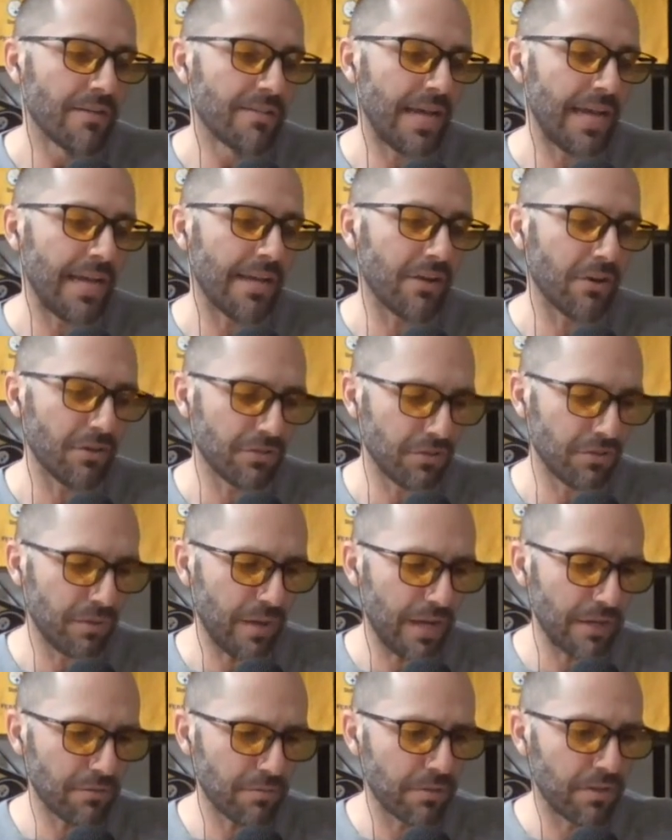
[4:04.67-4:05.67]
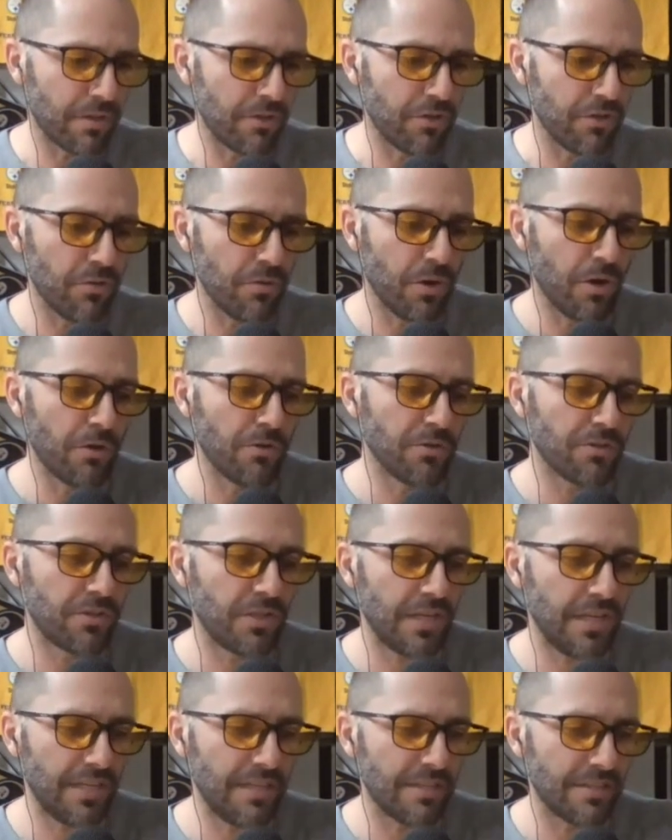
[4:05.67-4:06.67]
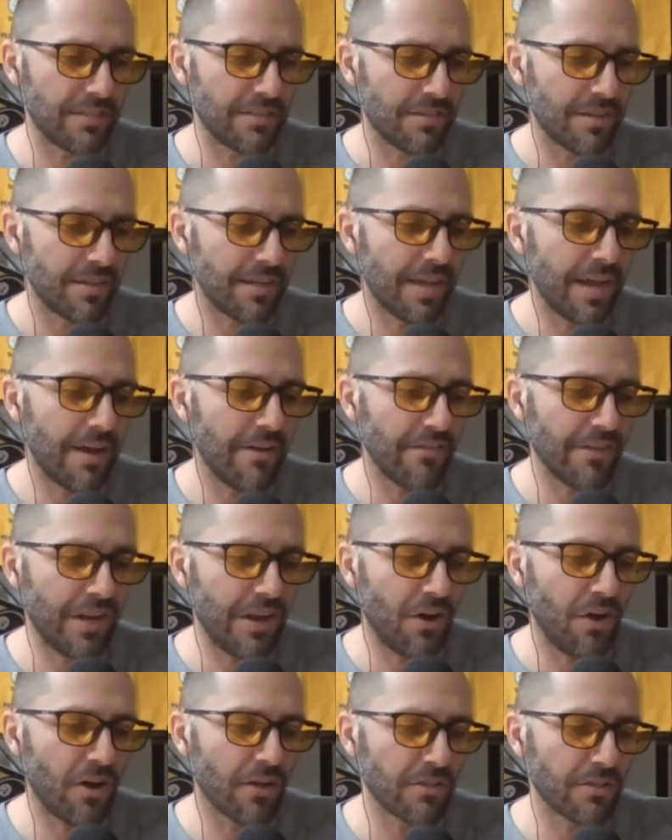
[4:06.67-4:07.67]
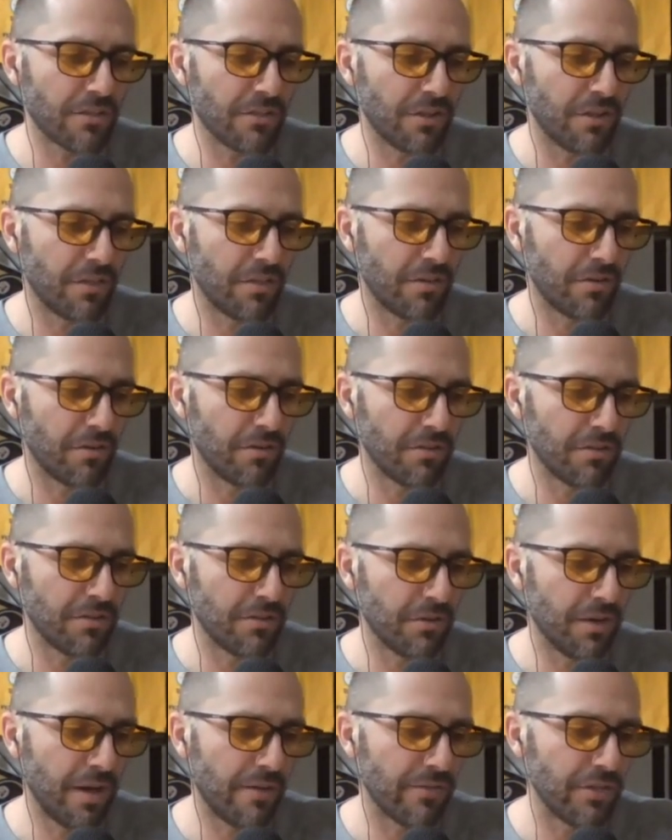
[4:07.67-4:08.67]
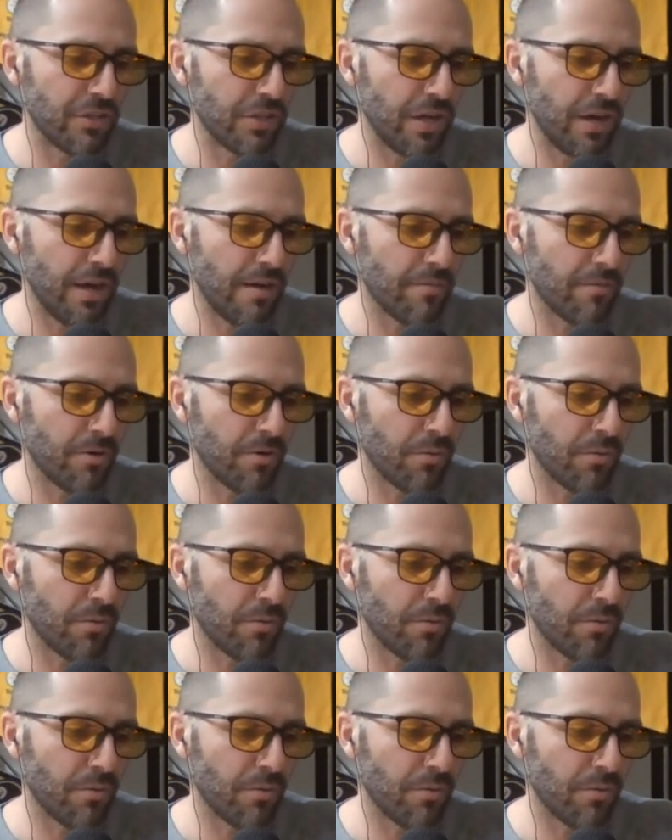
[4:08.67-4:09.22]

Tank also asked, with the new O C, does Calvin Austin the third still have a job,